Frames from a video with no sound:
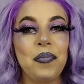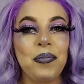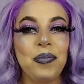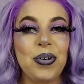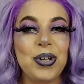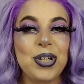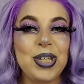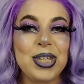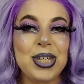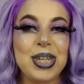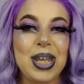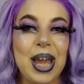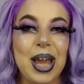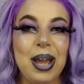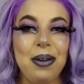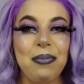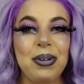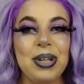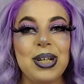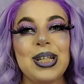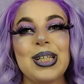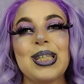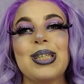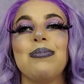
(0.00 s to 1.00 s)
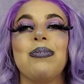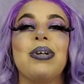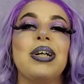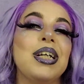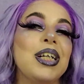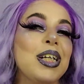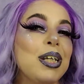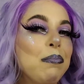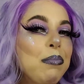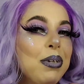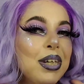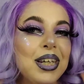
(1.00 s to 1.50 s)
for today, we just
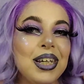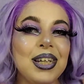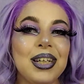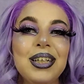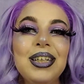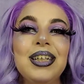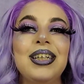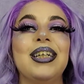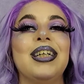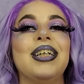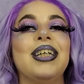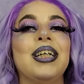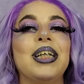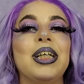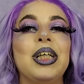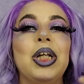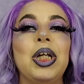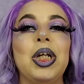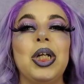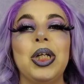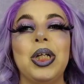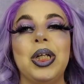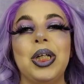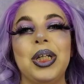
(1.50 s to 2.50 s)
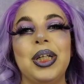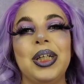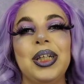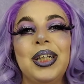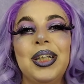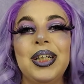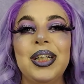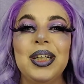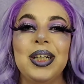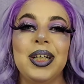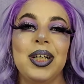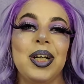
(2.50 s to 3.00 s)
wanted to be a little
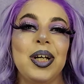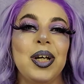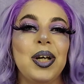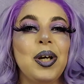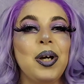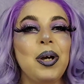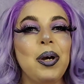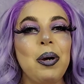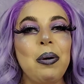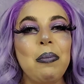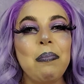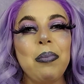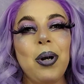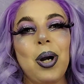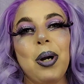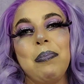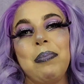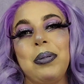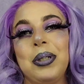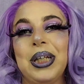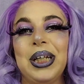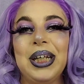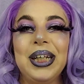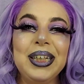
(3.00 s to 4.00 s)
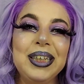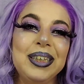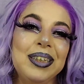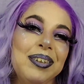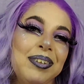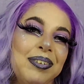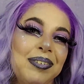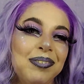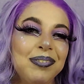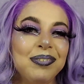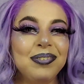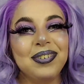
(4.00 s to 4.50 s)
purpley,
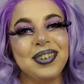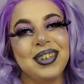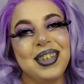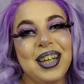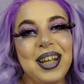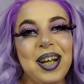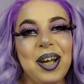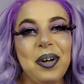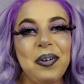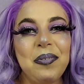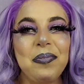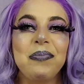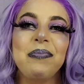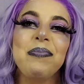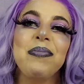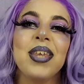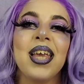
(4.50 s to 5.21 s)
you know?